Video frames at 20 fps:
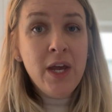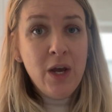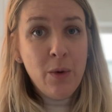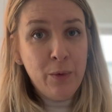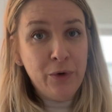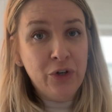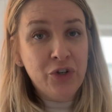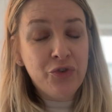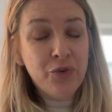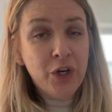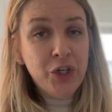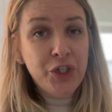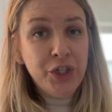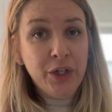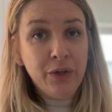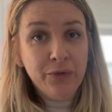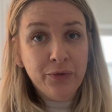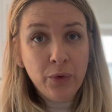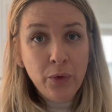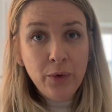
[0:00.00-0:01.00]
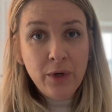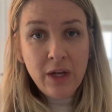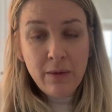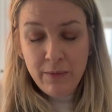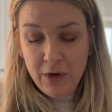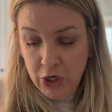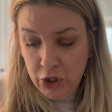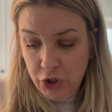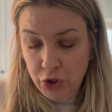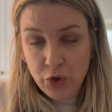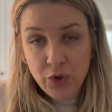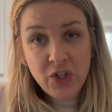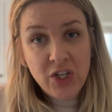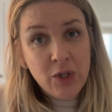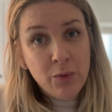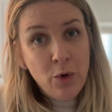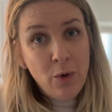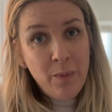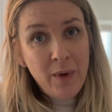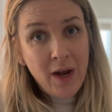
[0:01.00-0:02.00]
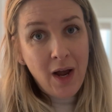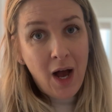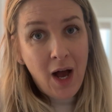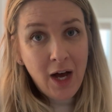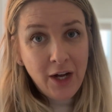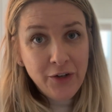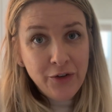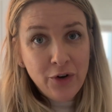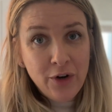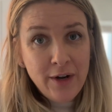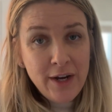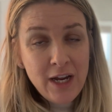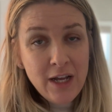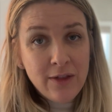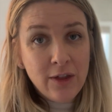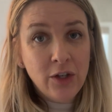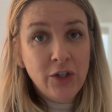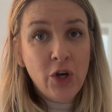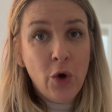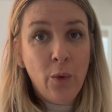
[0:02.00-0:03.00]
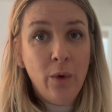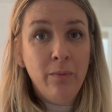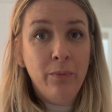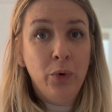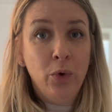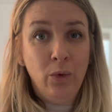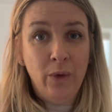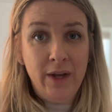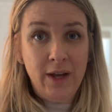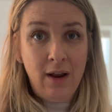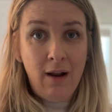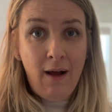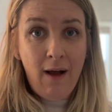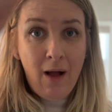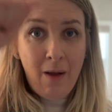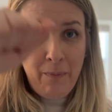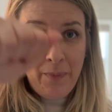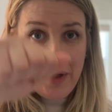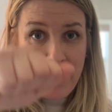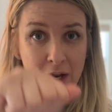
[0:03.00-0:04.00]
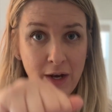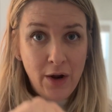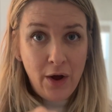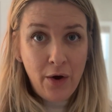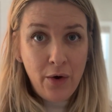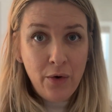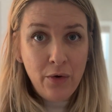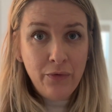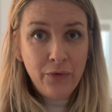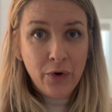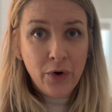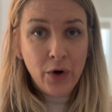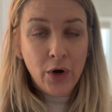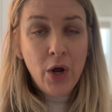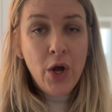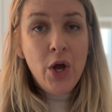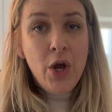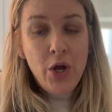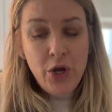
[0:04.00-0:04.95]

And when you're stretching and folding, because you're swooping underneath the dough and pulling it up and over,